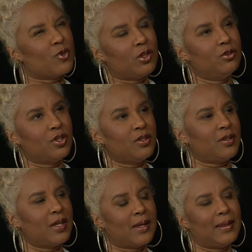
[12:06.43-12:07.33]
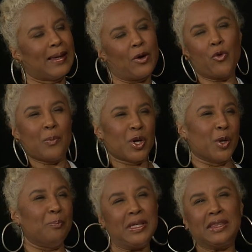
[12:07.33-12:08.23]
just thinking like, oh, I'm gonna
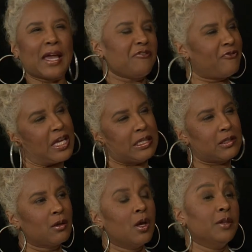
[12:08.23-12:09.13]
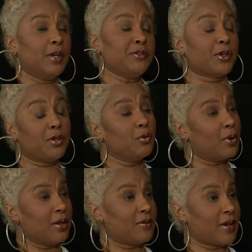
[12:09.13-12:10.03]
beat that face. That's a cute way
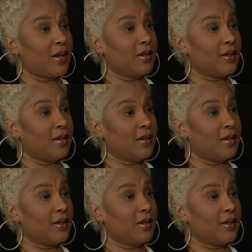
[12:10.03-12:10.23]
of saying it.